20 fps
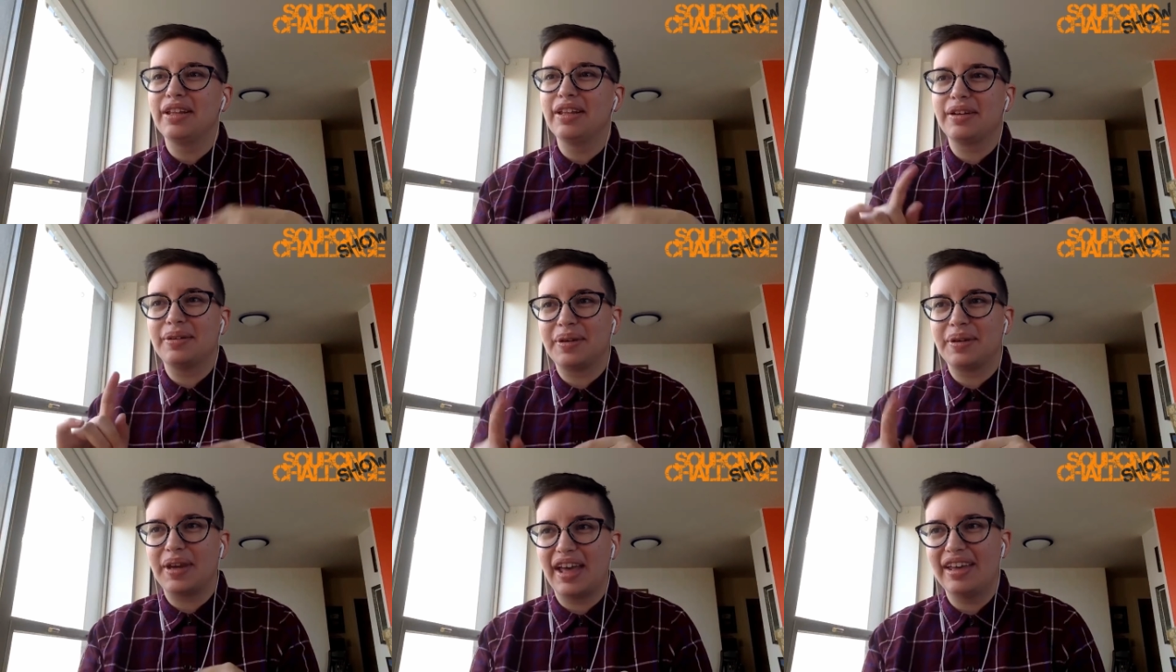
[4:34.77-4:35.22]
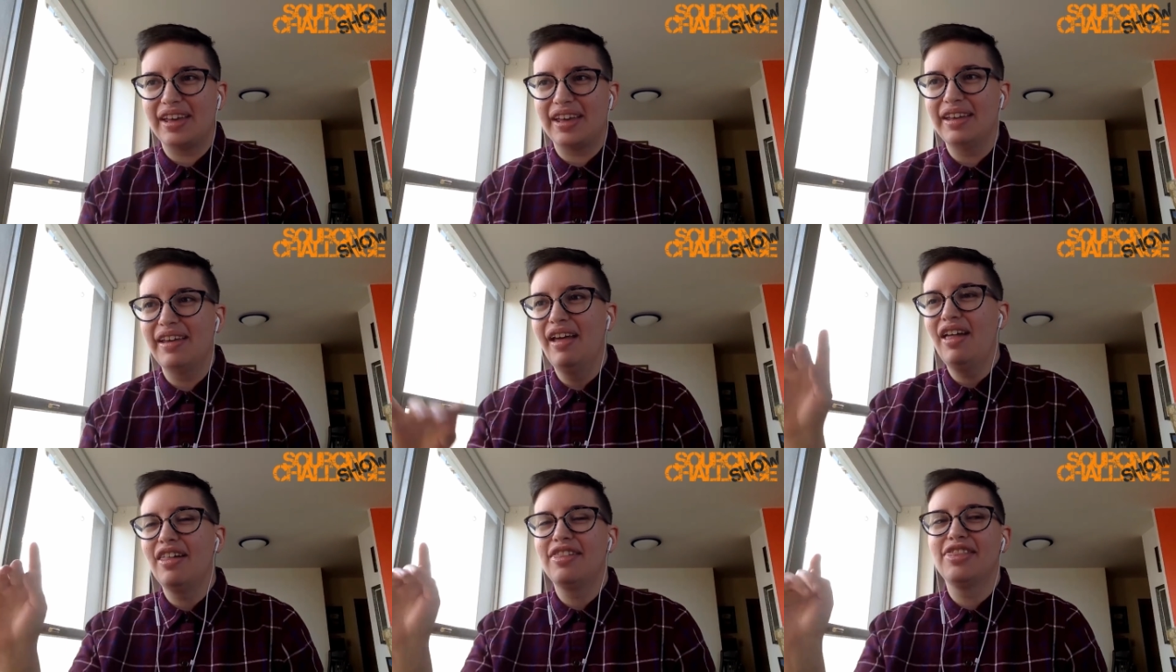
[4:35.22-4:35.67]
be like,
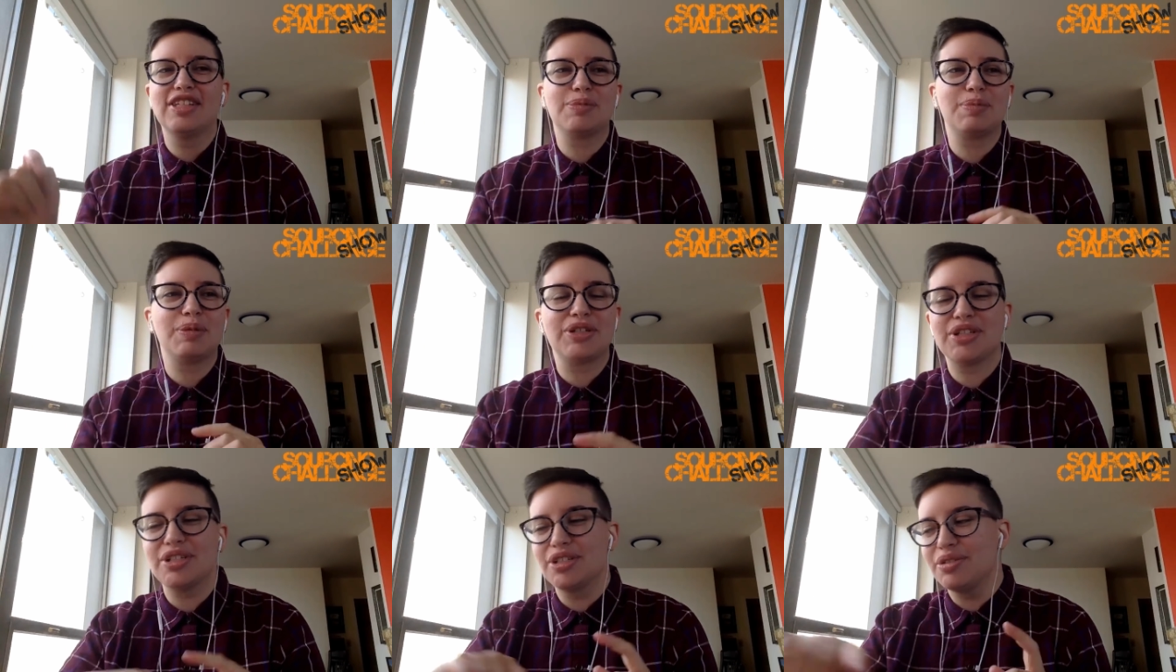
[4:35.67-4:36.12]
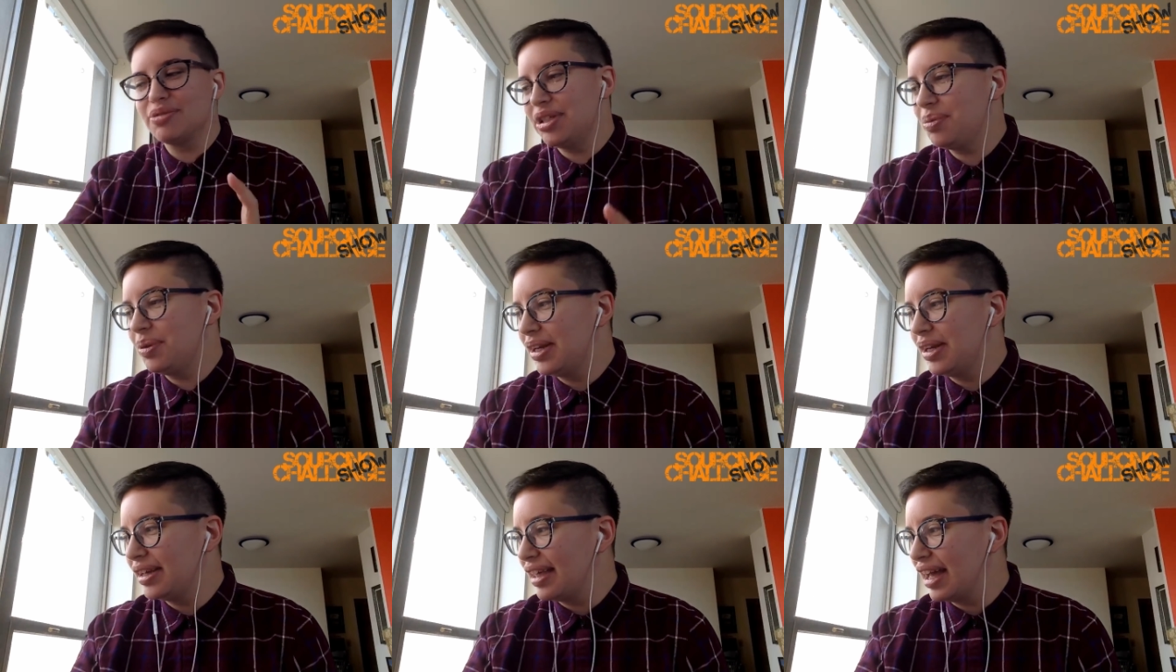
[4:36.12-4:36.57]
okay, this
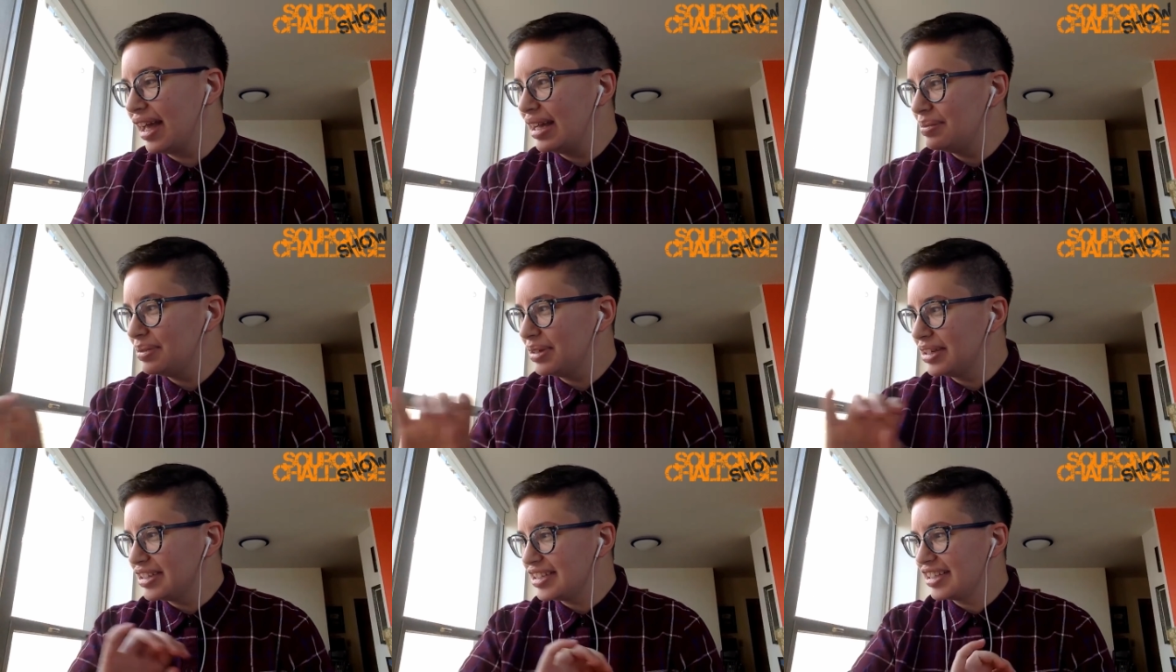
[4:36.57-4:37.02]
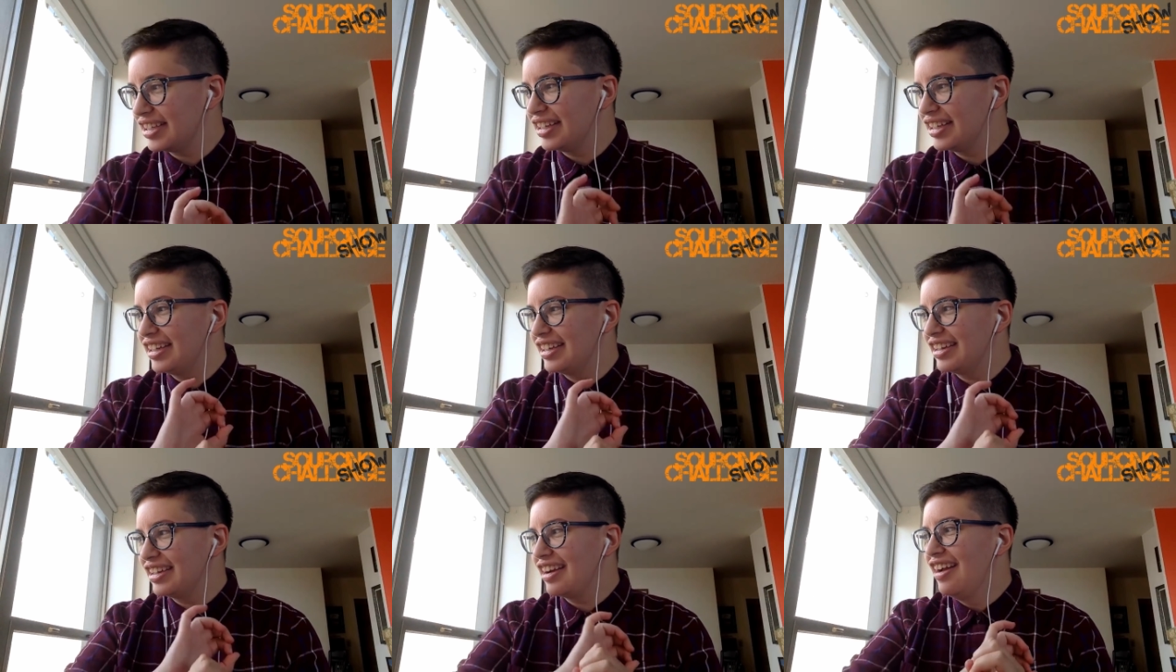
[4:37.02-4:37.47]
person's retweeting that
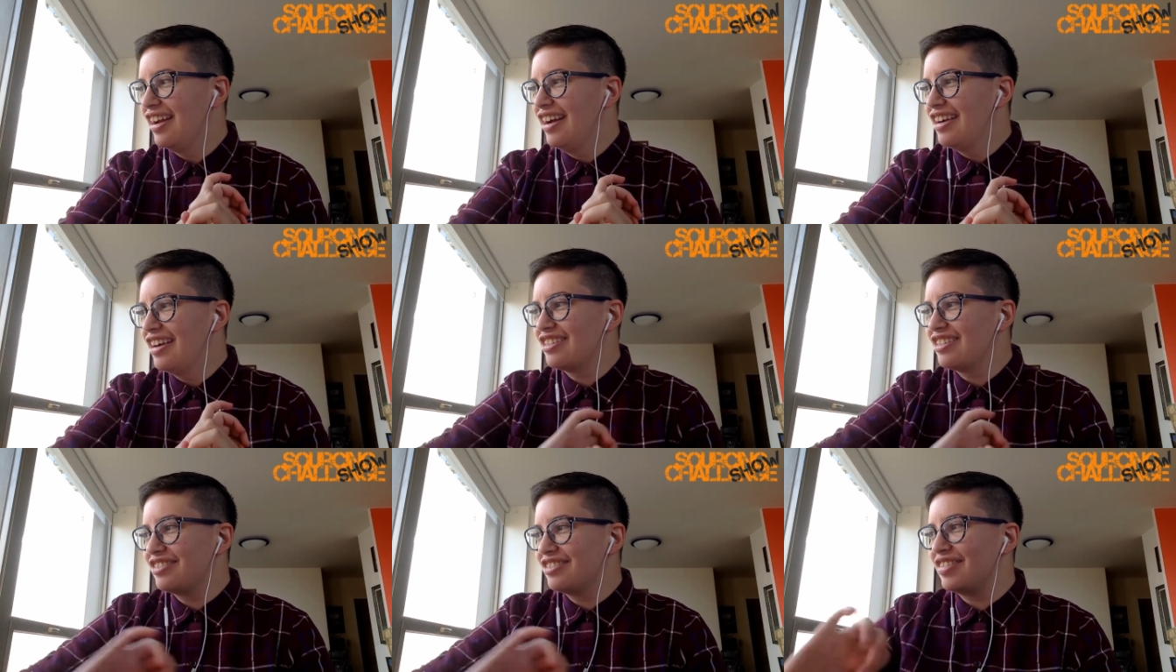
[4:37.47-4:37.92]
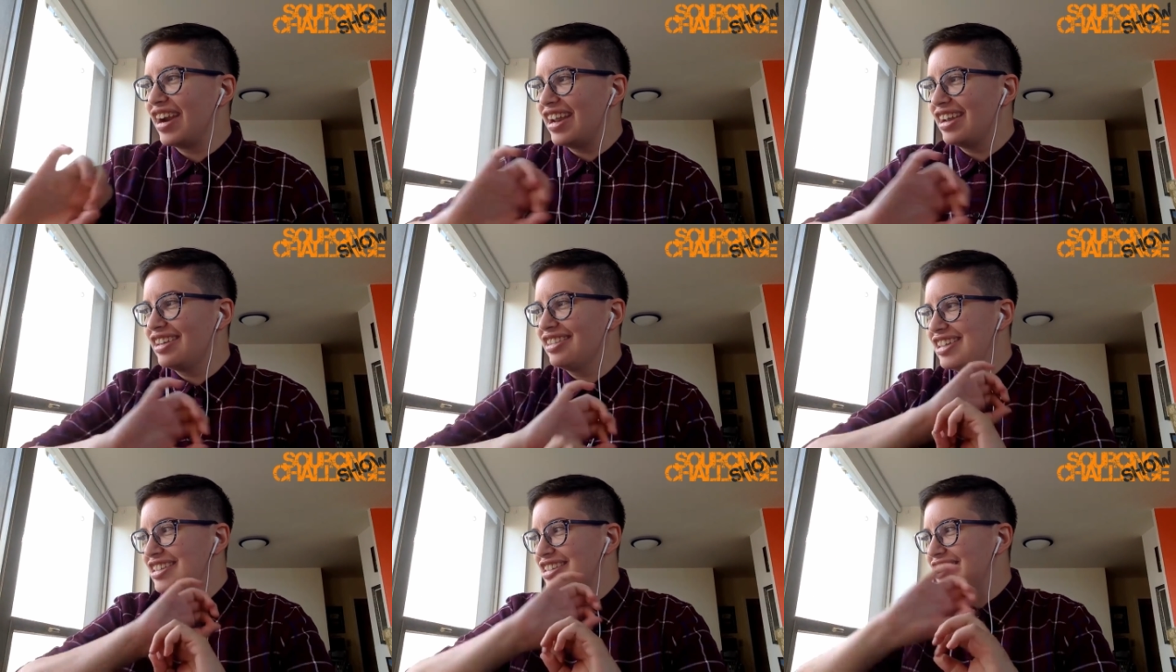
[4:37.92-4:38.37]
person.
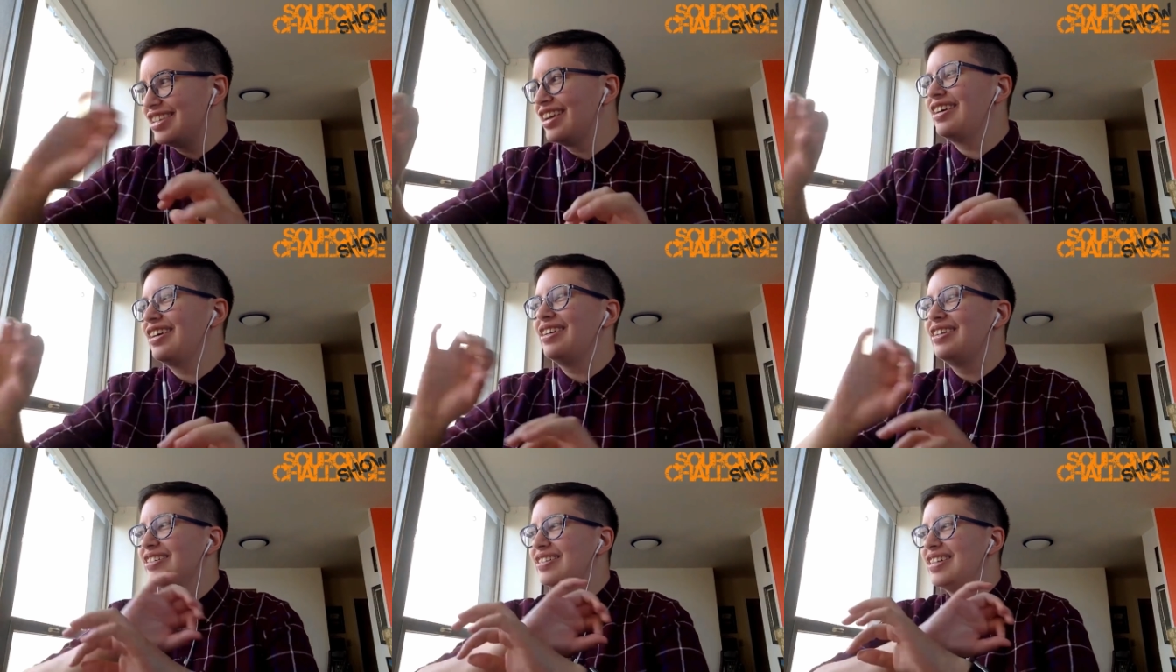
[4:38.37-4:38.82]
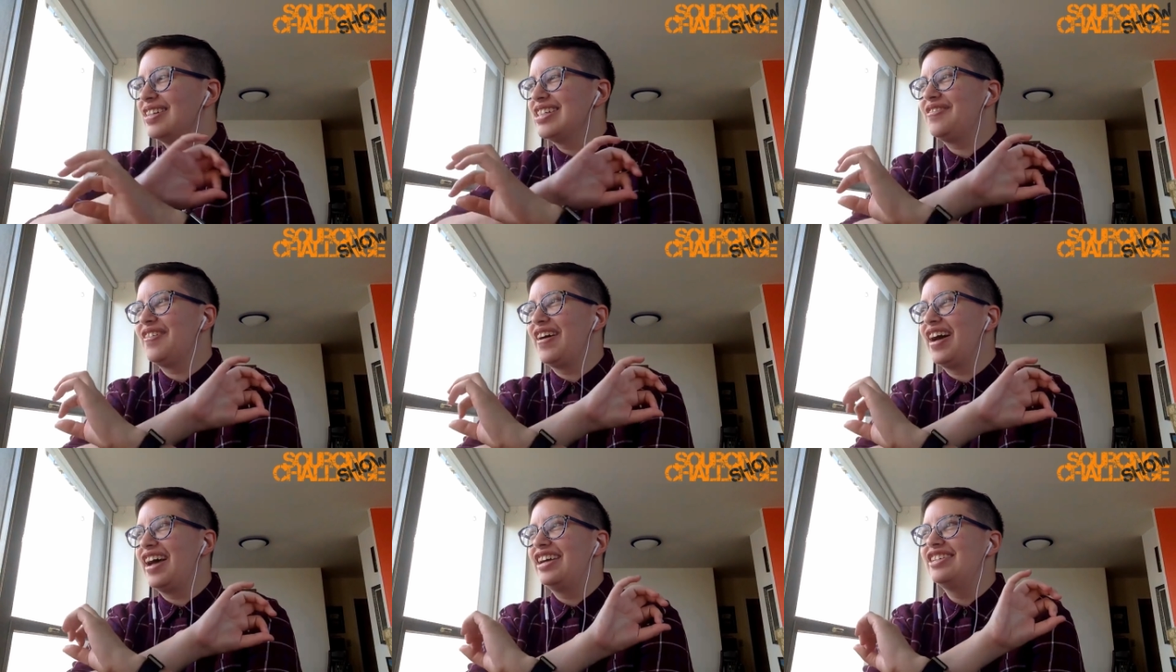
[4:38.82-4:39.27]
Great, let's
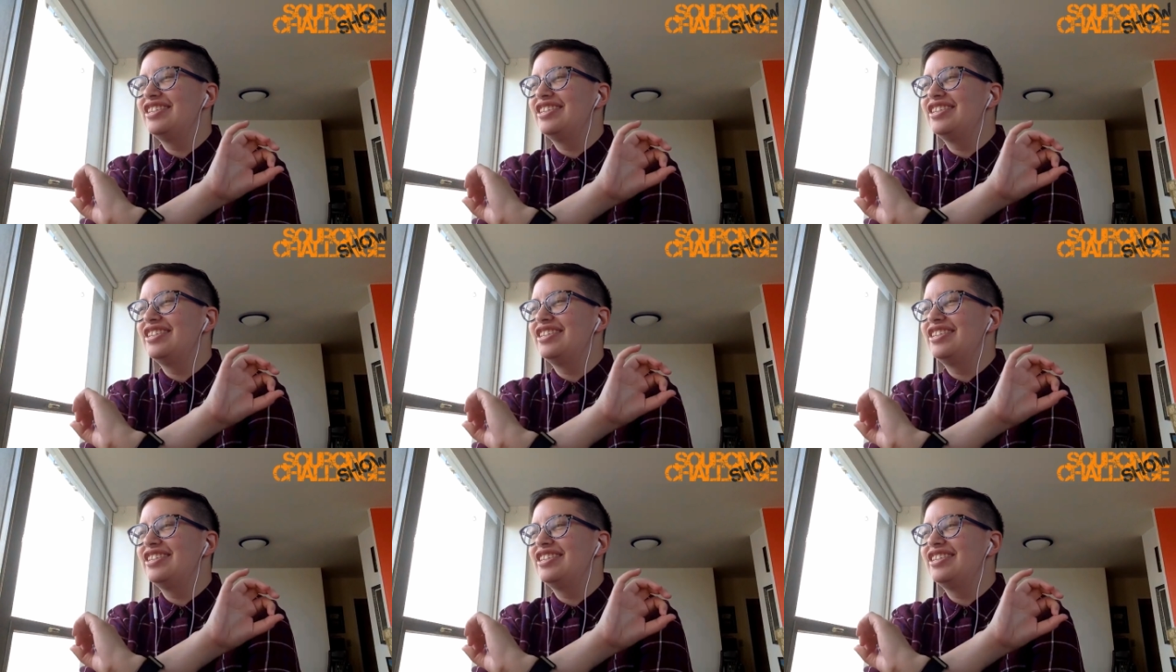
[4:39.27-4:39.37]
go. Let's